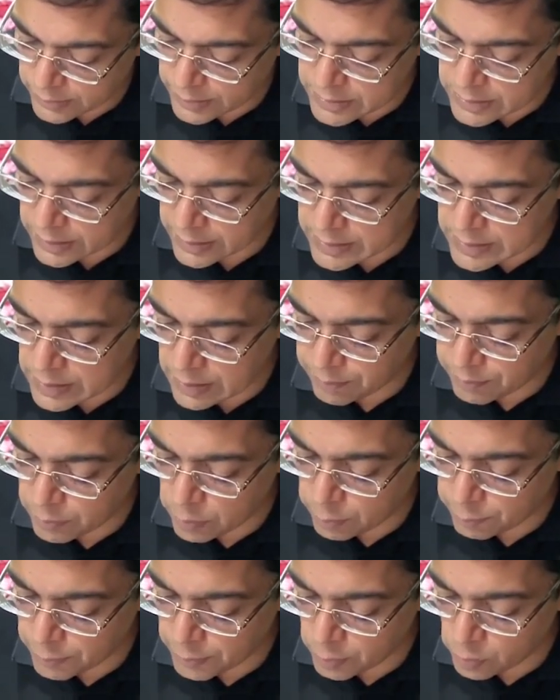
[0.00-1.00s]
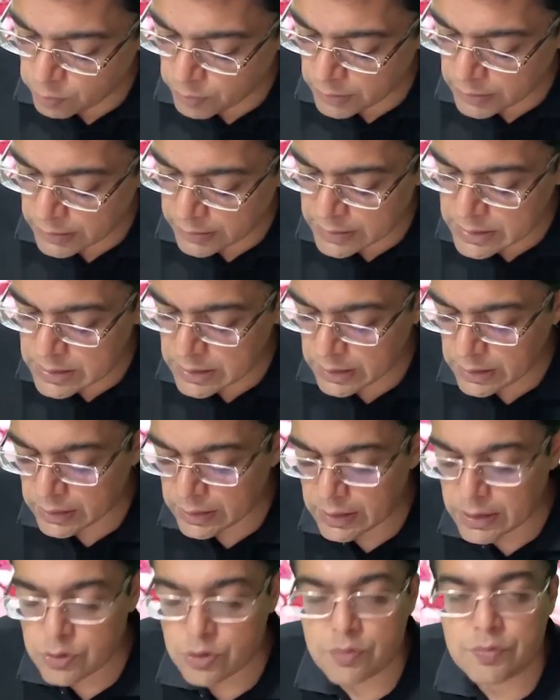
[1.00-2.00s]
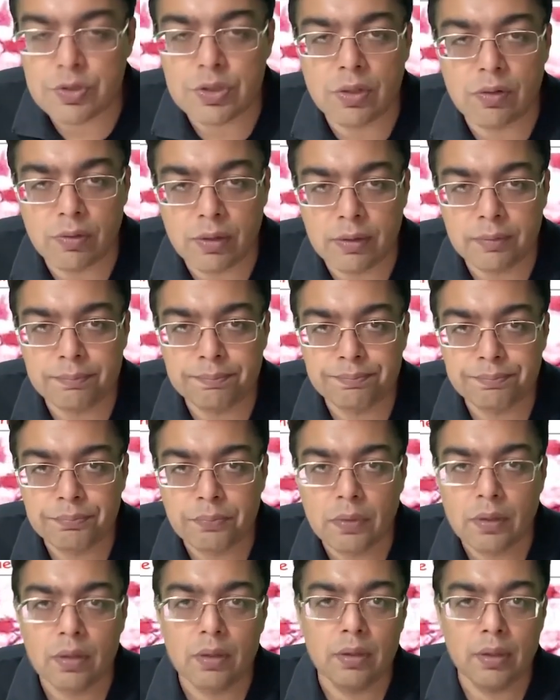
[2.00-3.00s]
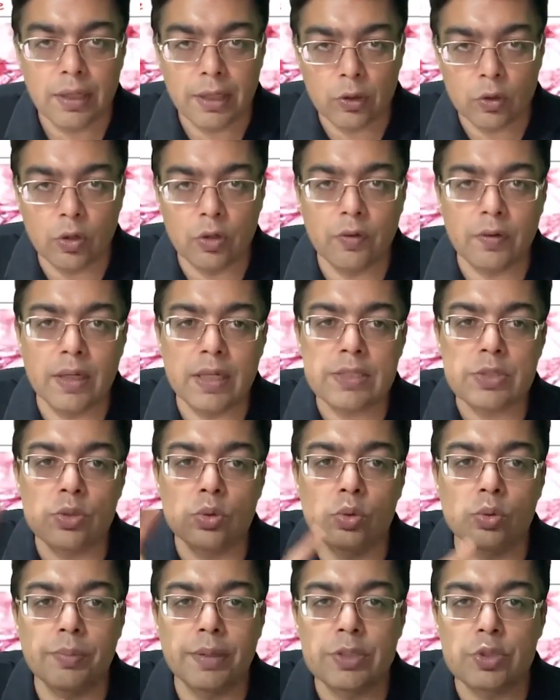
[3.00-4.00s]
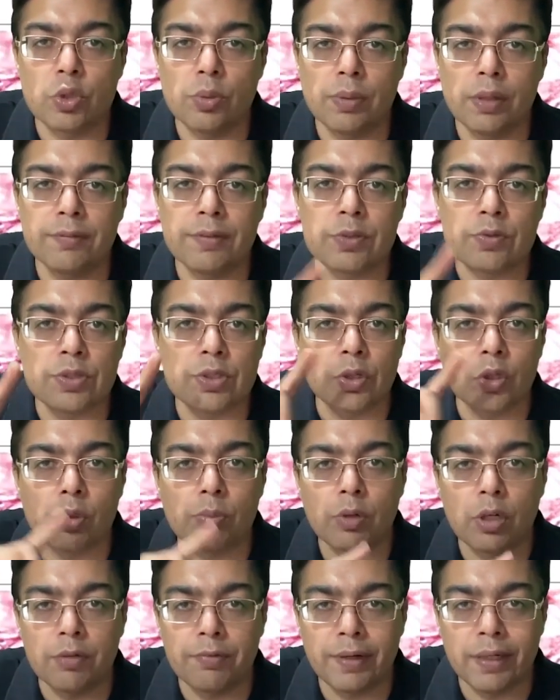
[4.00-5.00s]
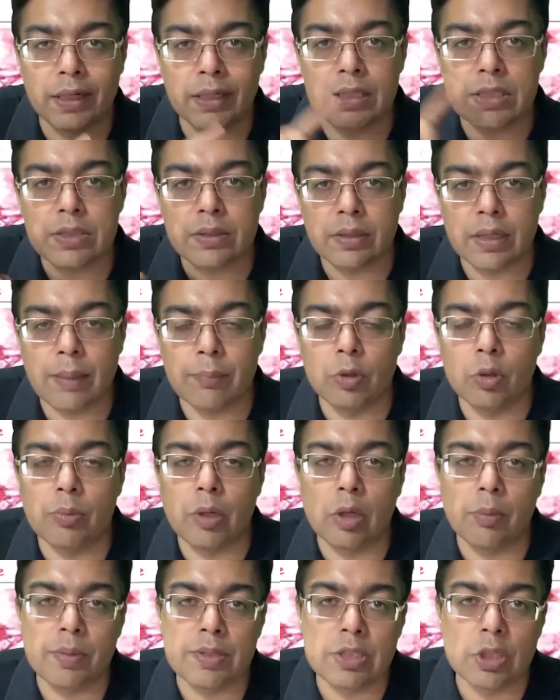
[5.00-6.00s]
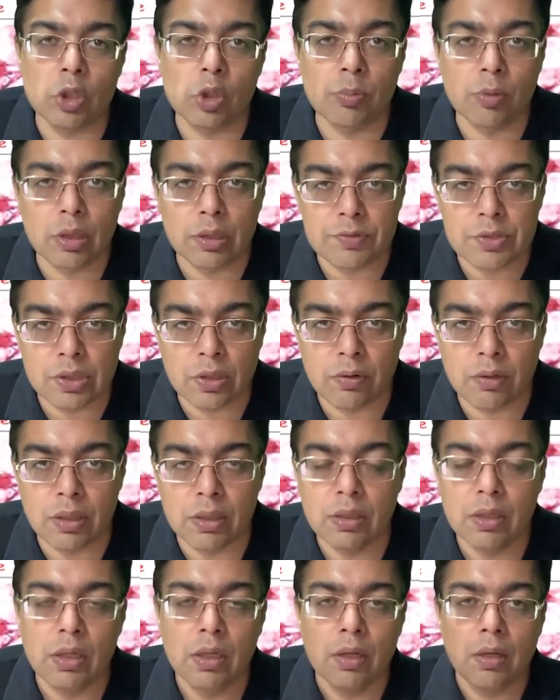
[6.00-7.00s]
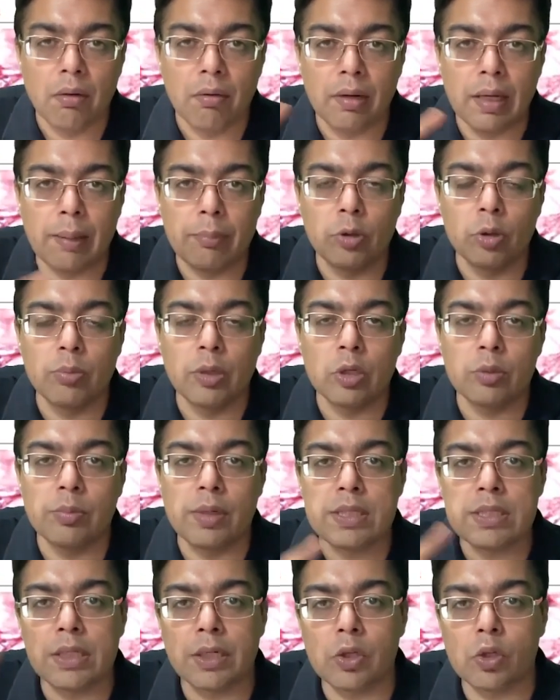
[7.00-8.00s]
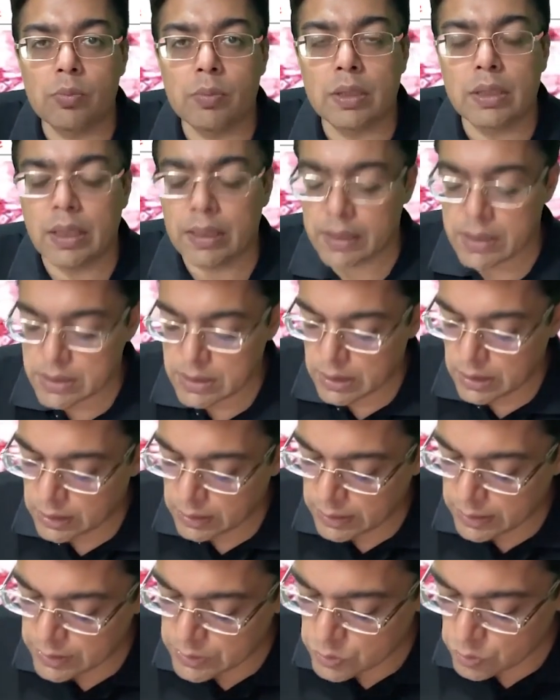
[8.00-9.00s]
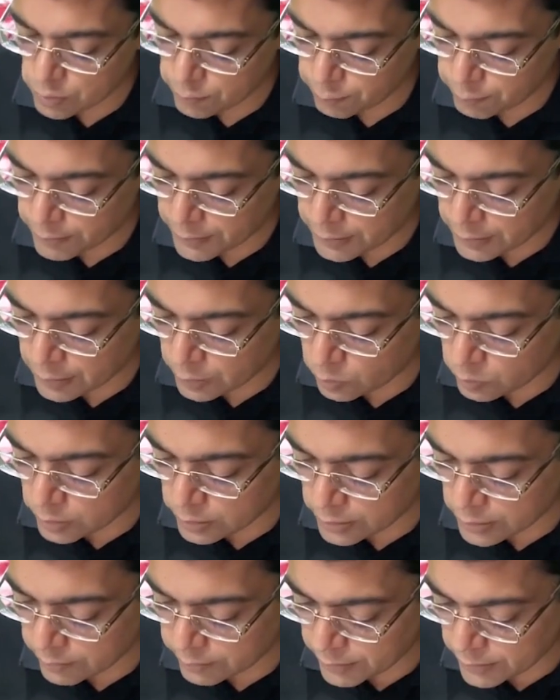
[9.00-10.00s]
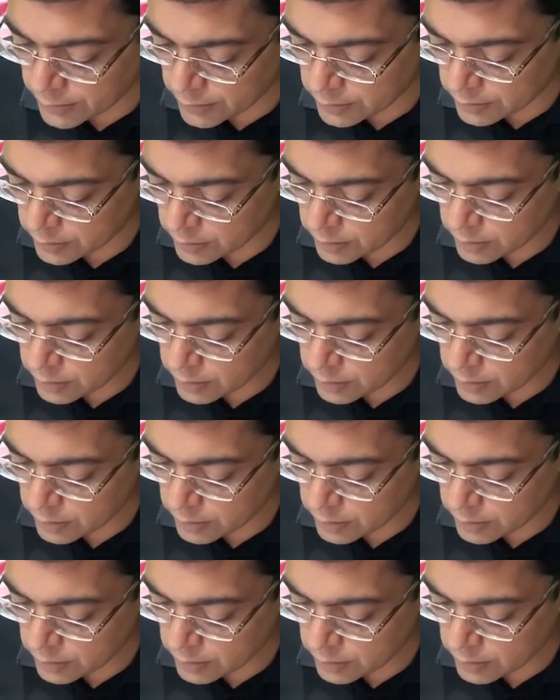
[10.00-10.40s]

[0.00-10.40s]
it's an example of a tumor that is seen in case of children. In contrast to myxoma, which was a tumor of adults, rhabdomyoma is a tumor of children. Rhabdomyoma is a tumor that is seen in case of ventricular cavity.